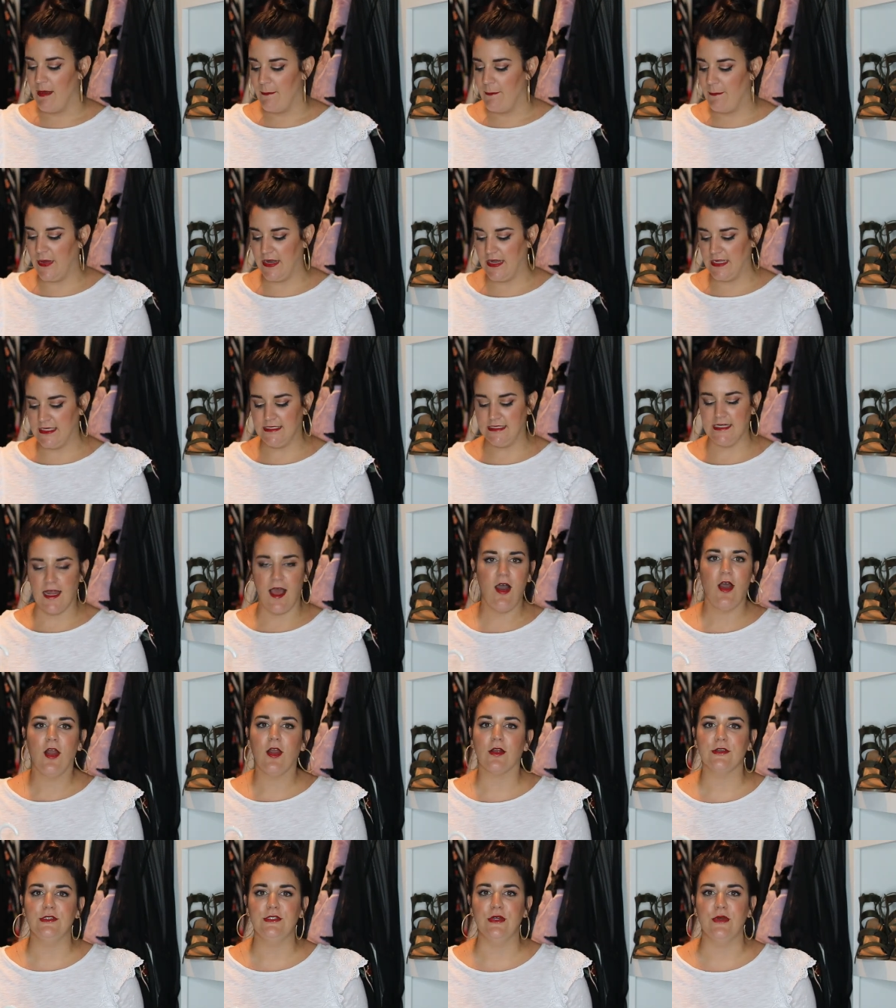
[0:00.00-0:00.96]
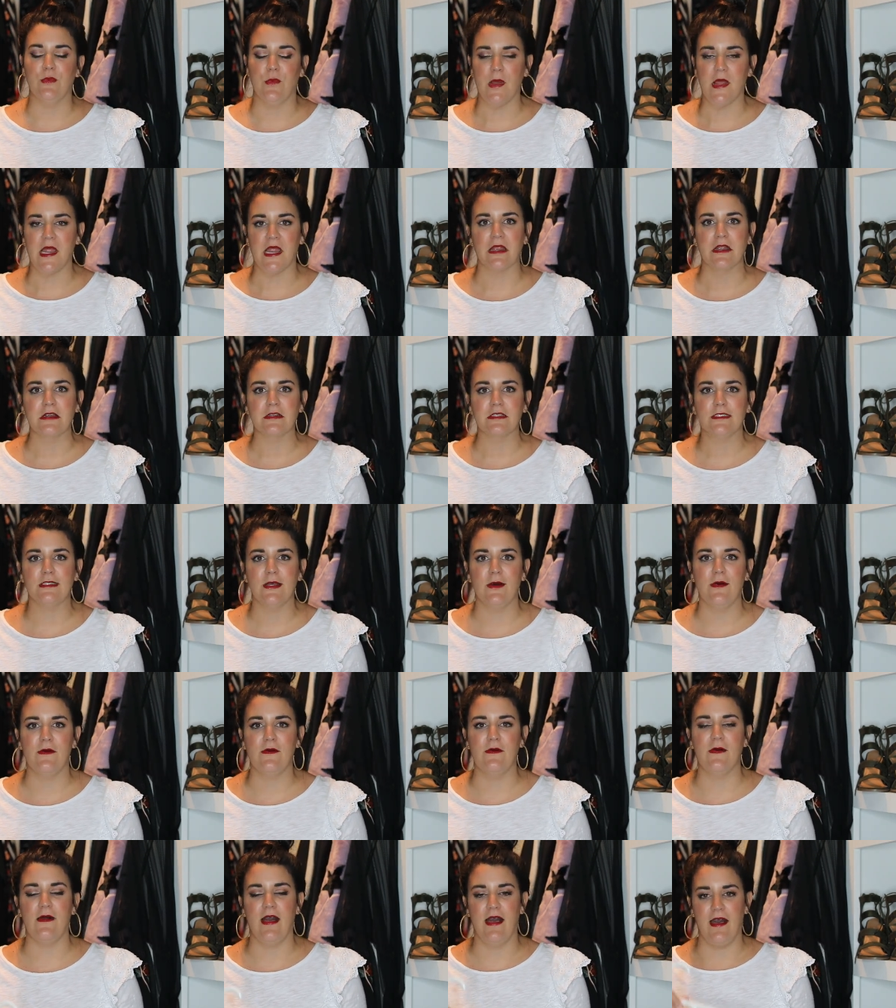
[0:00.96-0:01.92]
but it's not hard to wear,
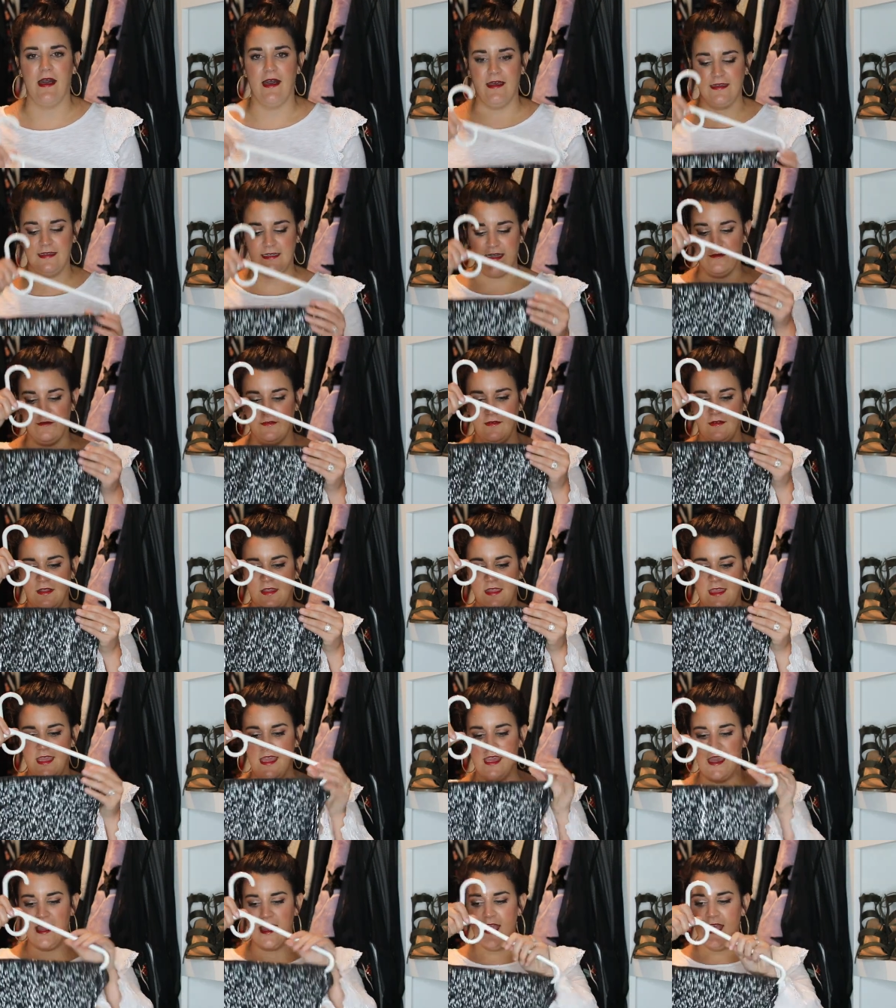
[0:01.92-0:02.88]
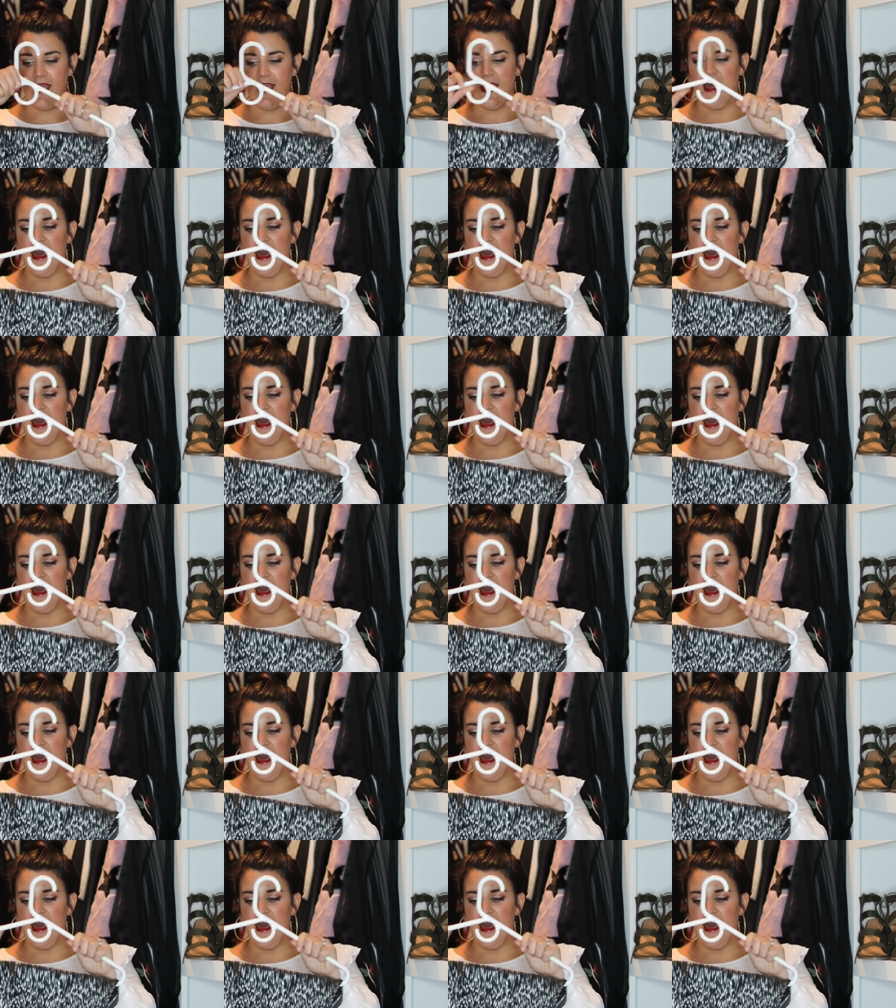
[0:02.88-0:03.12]
so definitely